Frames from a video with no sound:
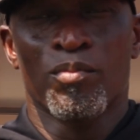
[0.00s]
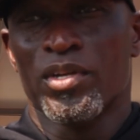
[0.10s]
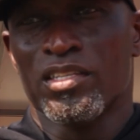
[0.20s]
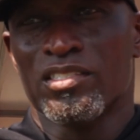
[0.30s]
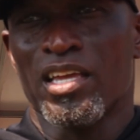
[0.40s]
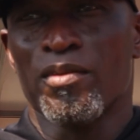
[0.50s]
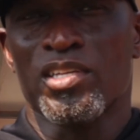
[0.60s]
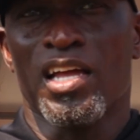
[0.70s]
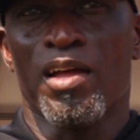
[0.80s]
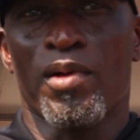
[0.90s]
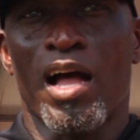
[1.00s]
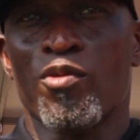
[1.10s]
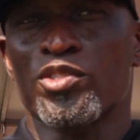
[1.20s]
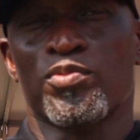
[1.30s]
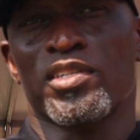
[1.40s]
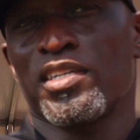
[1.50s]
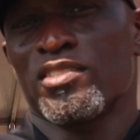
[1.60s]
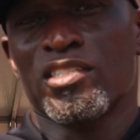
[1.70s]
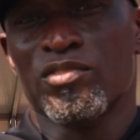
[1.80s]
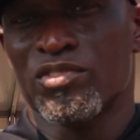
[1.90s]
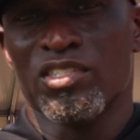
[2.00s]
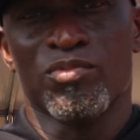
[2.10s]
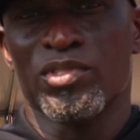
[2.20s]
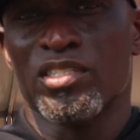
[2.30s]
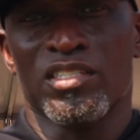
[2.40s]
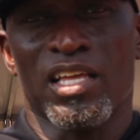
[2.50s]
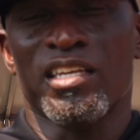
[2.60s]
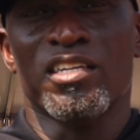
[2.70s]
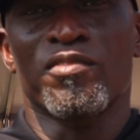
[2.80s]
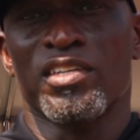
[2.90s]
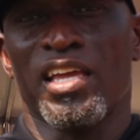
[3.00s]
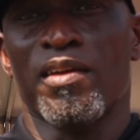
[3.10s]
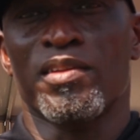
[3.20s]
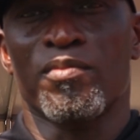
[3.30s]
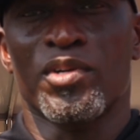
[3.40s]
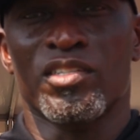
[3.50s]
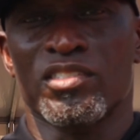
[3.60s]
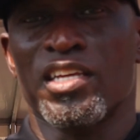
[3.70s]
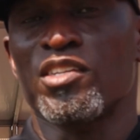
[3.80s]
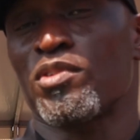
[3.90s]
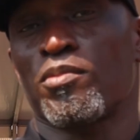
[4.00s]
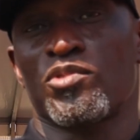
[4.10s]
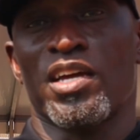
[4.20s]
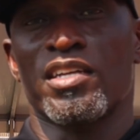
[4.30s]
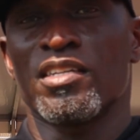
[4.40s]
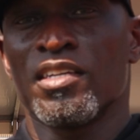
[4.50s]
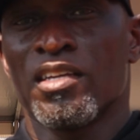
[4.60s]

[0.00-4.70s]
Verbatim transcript: Yeah. But at the same time, I was playing just because I love the game that much, and that's what I'm trying to